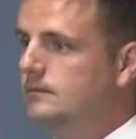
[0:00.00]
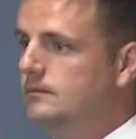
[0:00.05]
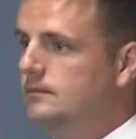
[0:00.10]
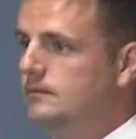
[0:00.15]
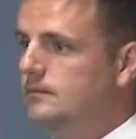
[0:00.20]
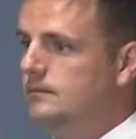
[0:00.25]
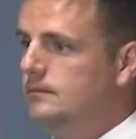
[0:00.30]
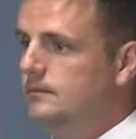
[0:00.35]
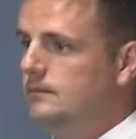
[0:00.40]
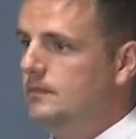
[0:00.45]
A
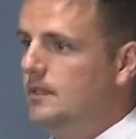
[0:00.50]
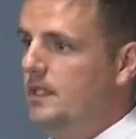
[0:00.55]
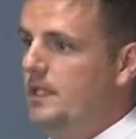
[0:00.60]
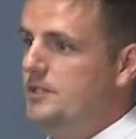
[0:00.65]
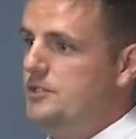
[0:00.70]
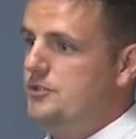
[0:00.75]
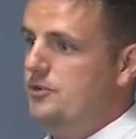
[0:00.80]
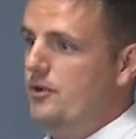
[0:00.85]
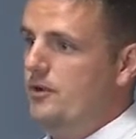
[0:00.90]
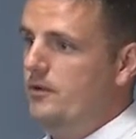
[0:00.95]

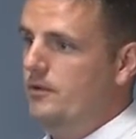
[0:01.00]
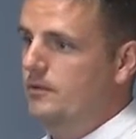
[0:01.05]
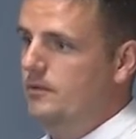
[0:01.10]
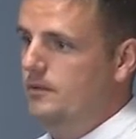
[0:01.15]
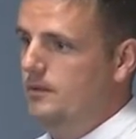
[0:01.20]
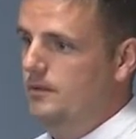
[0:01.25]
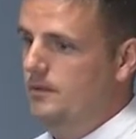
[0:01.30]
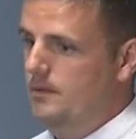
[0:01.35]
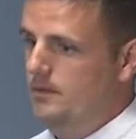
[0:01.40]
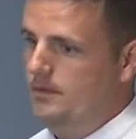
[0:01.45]
Georgetown police
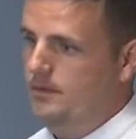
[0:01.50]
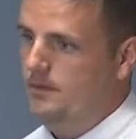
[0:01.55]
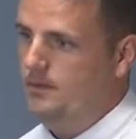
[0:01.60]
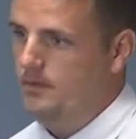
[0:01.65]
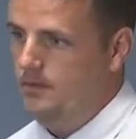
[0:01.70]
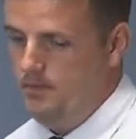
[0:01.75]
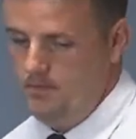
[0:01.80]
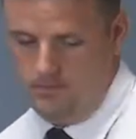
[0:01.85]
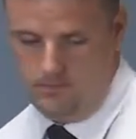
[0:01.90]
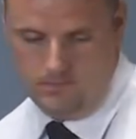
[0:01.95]
detective
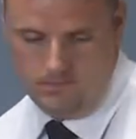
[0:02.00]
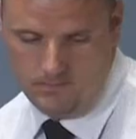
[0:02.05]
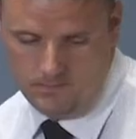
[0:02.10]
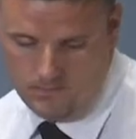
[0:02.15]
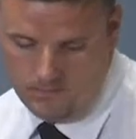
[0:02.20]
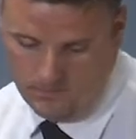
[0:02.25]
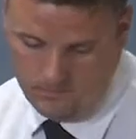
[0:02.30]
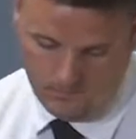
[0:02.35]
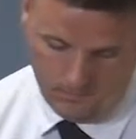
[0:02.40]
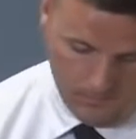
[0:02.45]
testified